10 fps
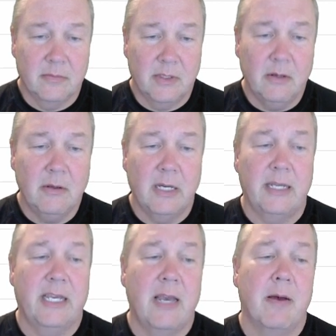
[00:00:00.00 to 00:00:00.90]
Okay, and
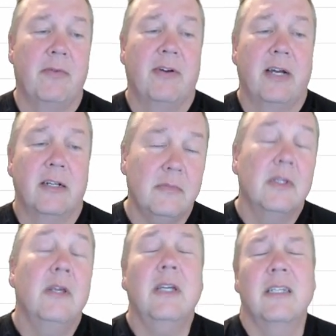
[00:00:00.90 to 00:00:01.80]
that came out fine.
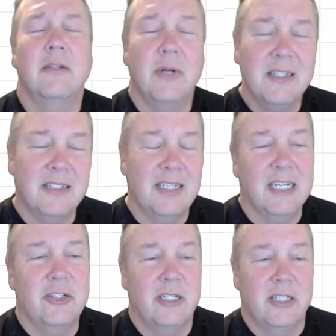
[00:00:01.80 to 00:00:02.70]
Okay, so what is this
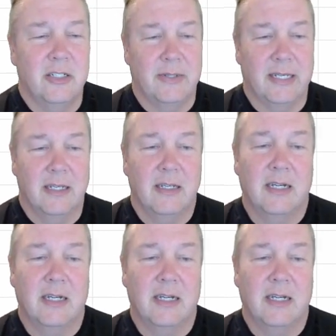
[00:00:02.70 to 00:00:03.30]
actually doing?